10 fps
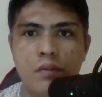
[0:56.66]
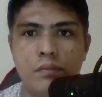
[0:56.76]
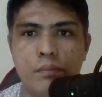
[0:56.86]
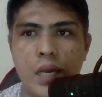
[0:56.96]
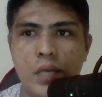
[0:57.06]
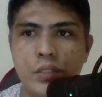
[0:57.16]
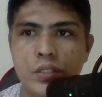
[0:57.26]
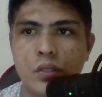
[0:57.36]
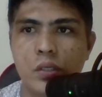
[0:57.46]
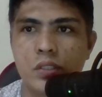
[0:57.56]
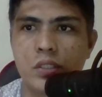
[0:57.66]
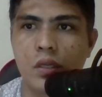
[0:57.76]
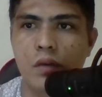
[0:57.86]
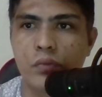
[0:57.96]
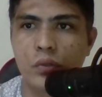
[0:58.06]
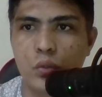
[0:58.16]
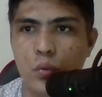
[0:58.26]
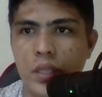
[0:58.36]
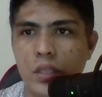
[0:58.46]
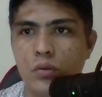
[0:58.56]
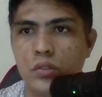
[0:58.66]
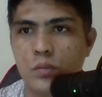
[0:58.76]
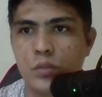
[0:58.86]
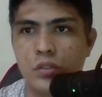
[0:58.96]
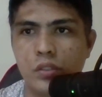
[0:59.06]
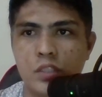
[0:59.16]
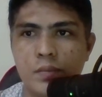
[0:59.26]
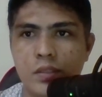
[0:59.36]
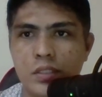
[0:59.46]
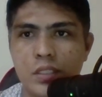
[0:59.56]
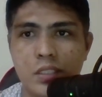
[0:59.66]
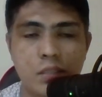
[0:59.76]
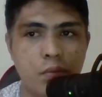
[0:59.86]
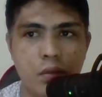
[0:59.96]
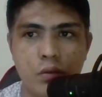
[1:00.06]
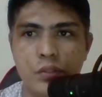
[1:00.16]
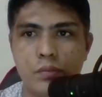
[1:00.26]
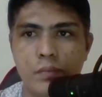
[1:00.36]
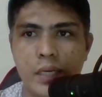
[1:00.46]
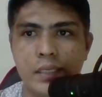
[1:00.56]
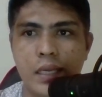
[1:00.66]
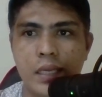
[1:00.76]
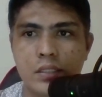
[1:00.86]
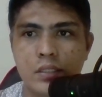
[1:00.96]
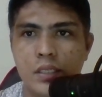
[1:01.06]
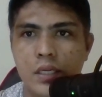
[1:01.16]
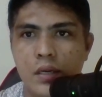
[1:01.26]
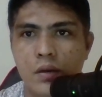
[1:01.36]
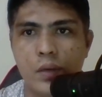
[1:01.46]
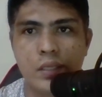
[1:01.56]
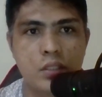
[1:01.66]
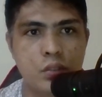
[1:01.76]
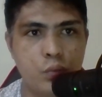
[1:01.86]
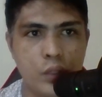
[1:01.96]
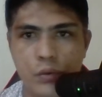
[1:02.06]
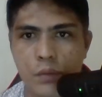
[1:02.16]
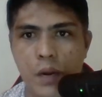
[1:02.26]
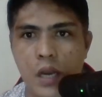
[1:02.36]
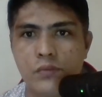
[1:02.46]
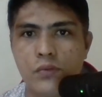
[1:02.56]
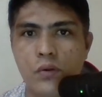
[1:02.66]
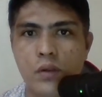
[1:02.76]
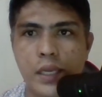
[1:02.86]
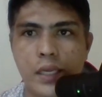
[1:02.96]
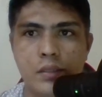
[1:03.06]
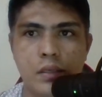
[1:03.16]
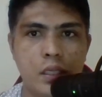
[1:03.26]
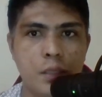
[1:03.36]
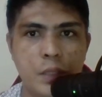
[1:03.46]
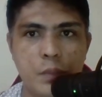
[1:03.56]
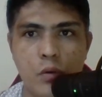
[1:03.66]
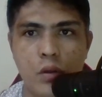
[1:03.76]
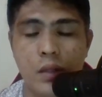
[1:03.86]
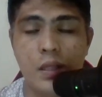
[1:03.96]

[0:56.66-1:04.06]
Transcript: of my results of doing youtube shorts because this is gonna blow your mind guys right this is really really powerful and a lot of people